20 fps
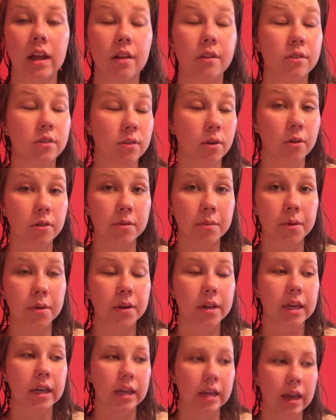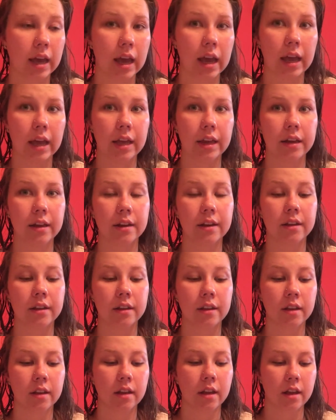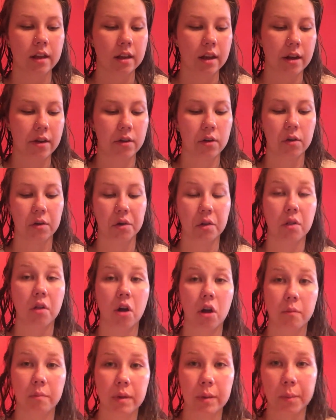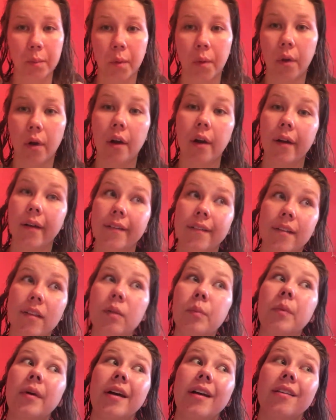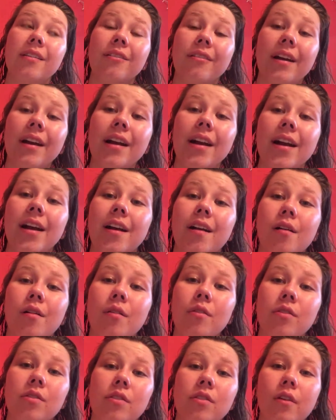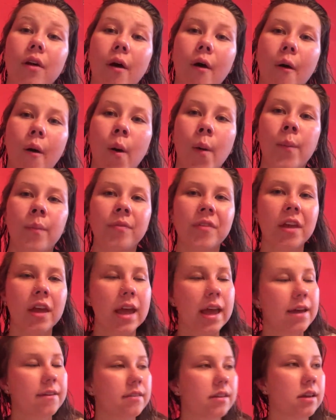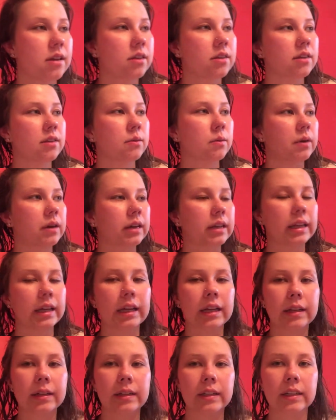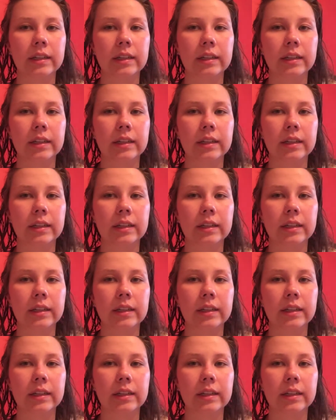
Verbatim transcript: it's so smoky and I know like a lot of people are displaced right now, so you just want to like